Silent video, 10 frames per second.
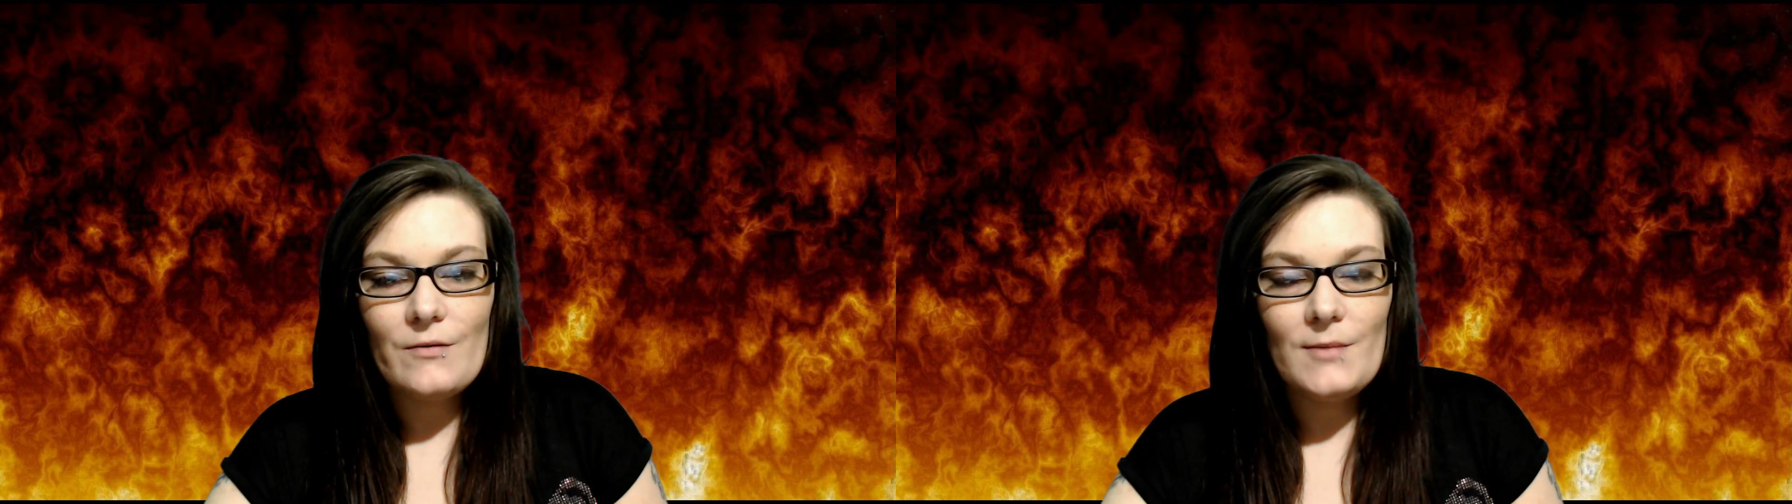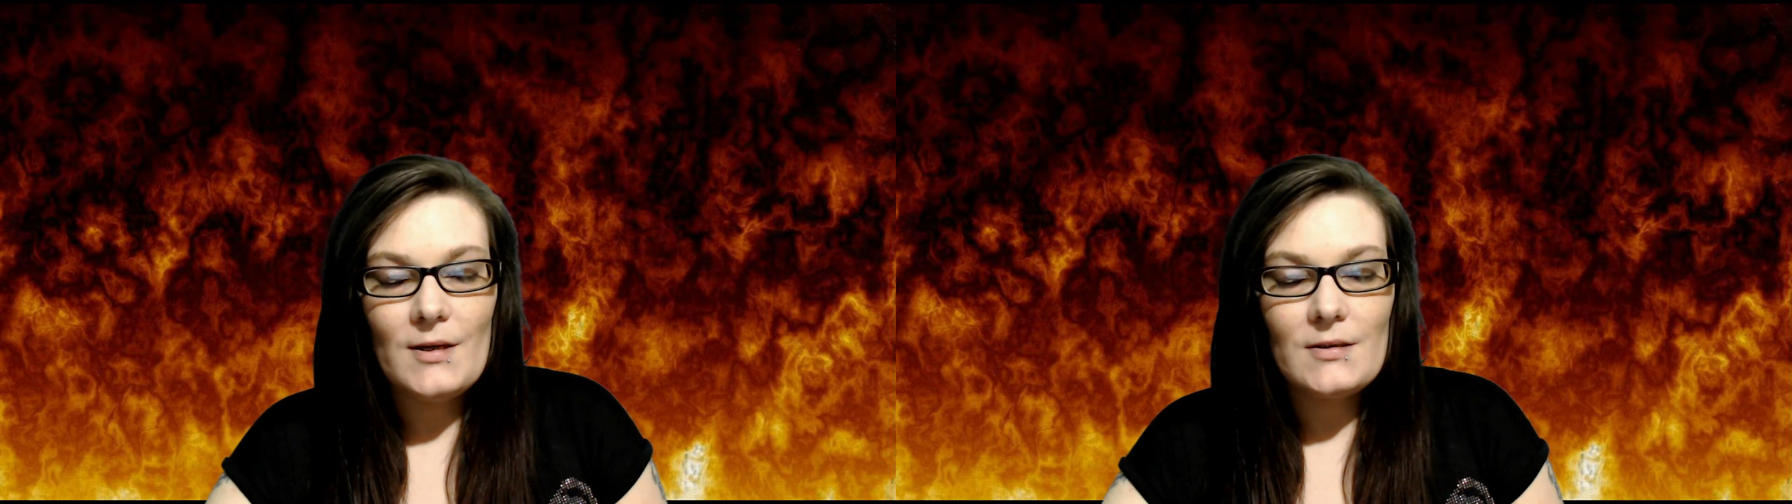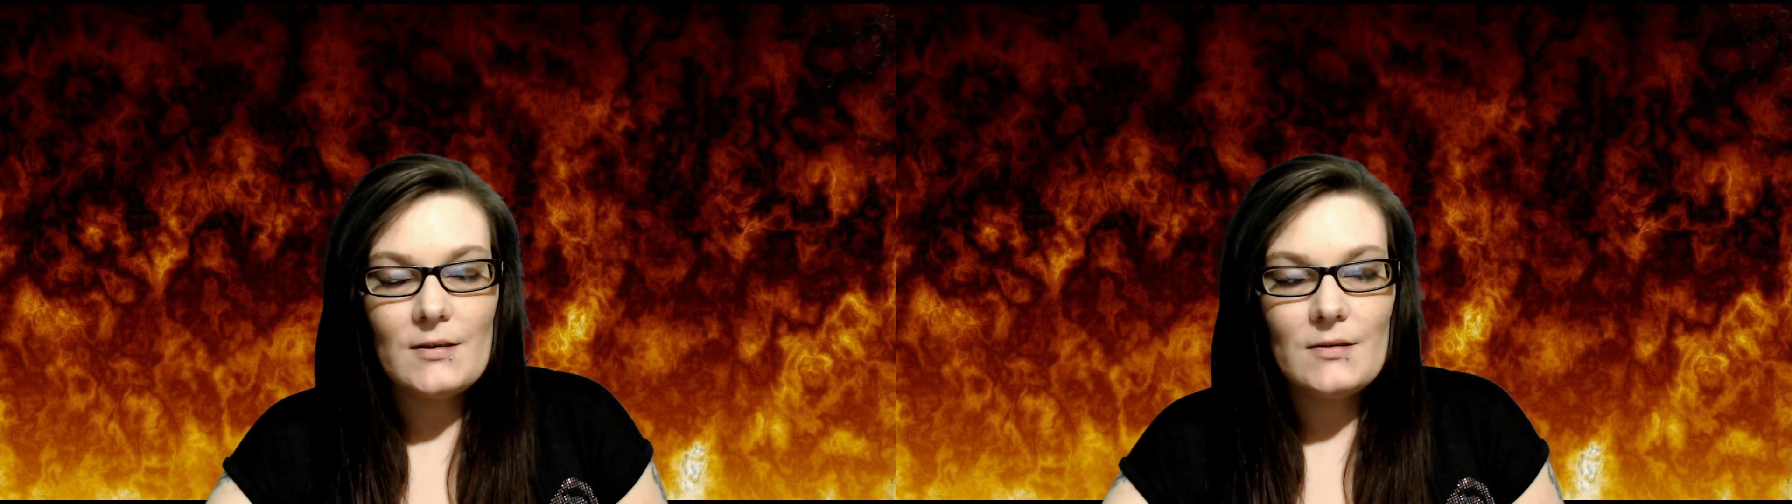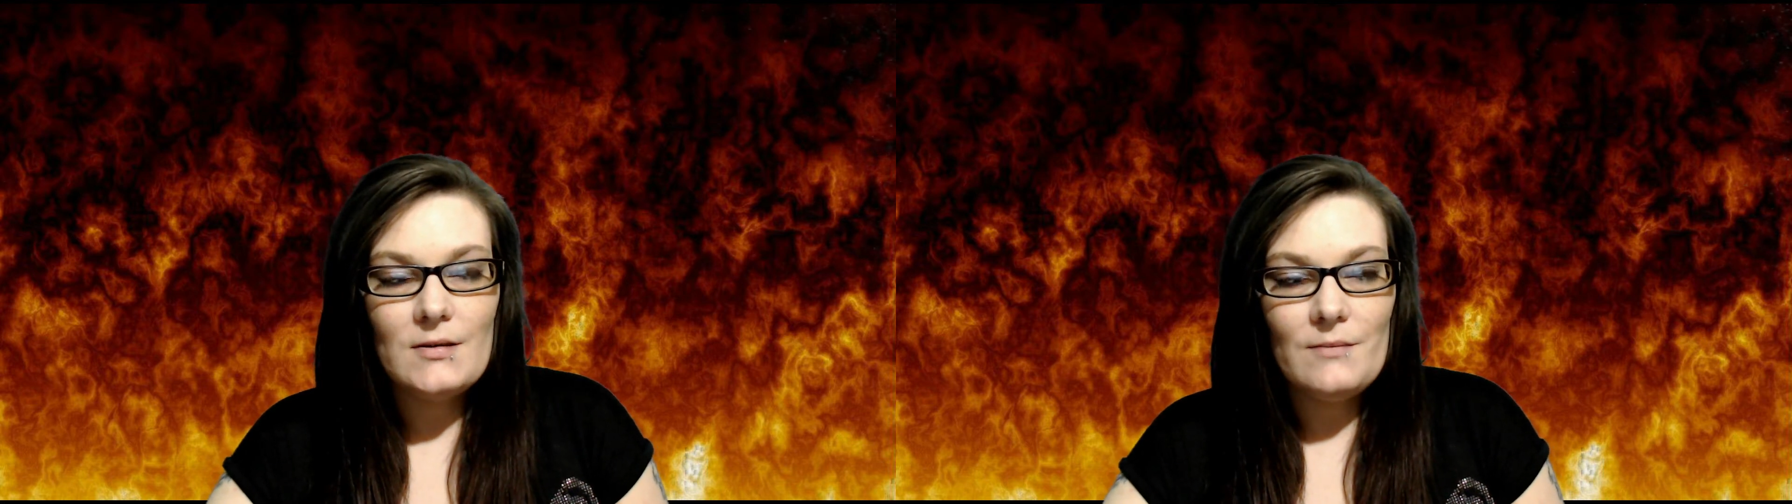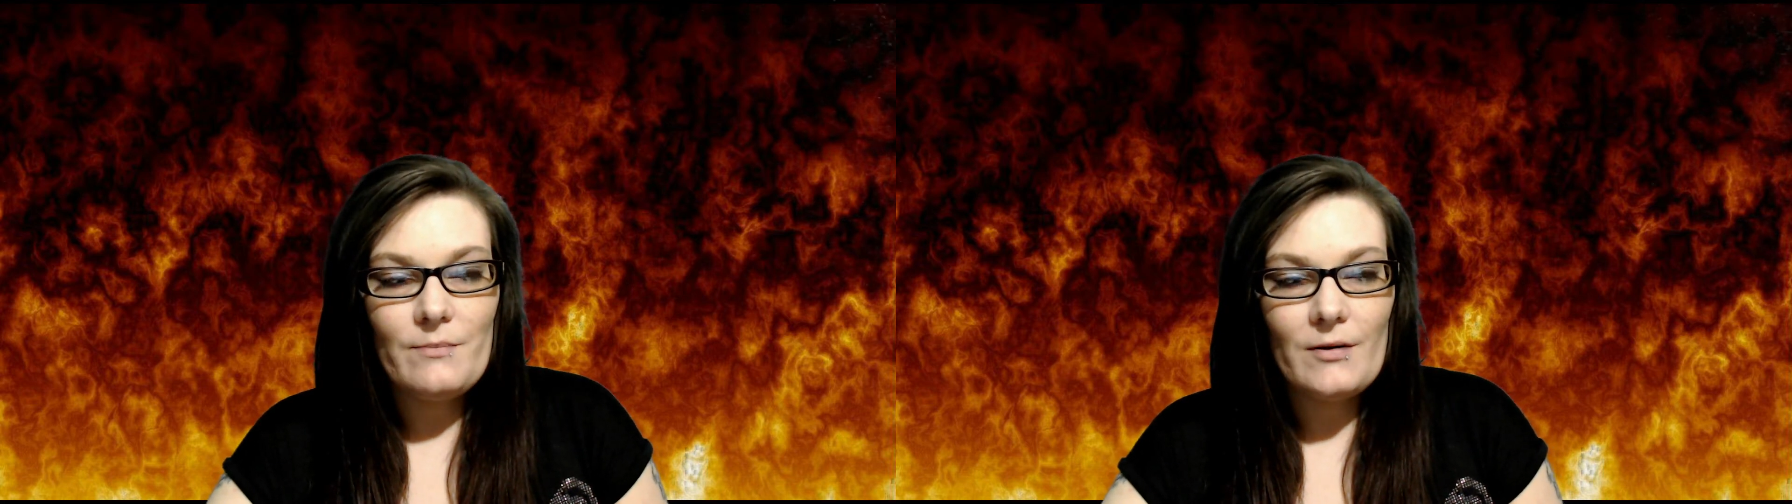a bit
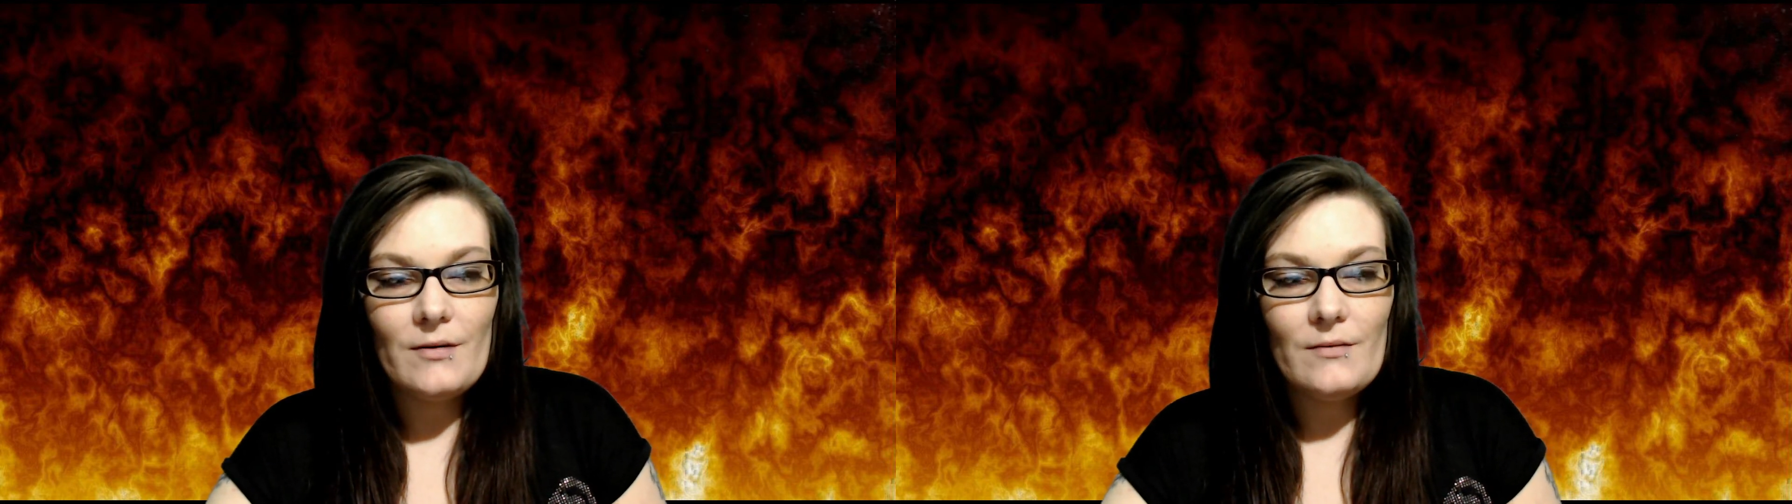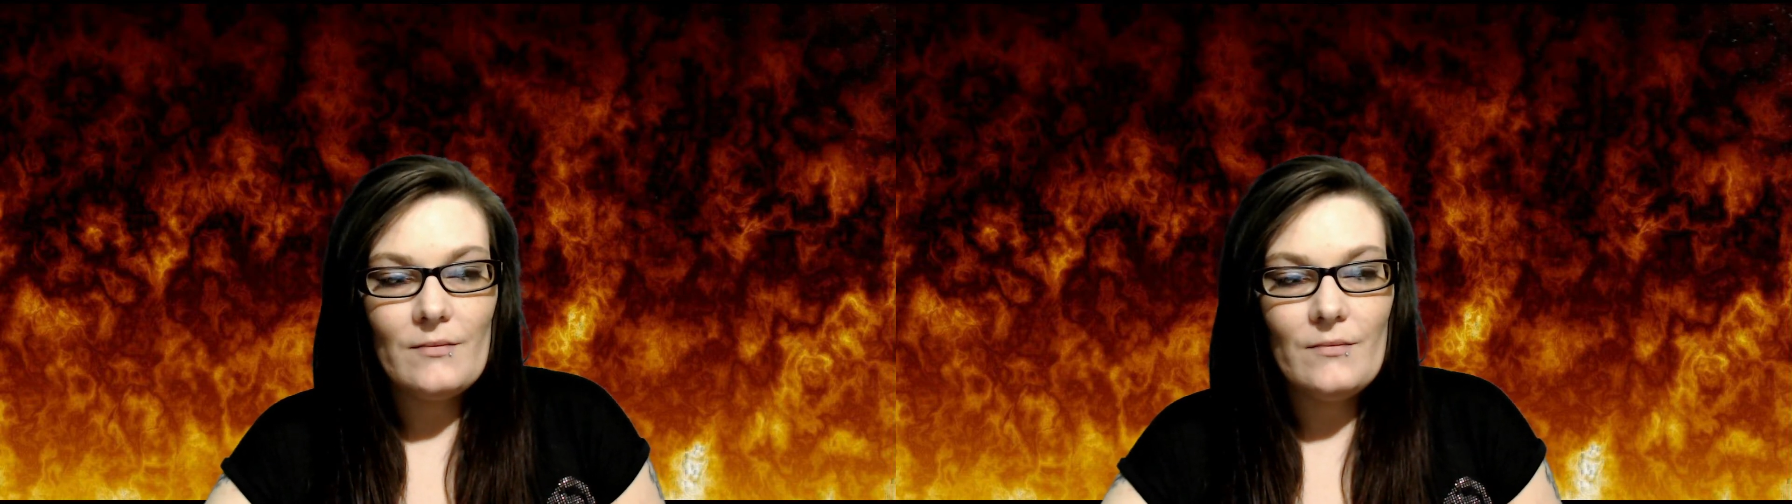deeper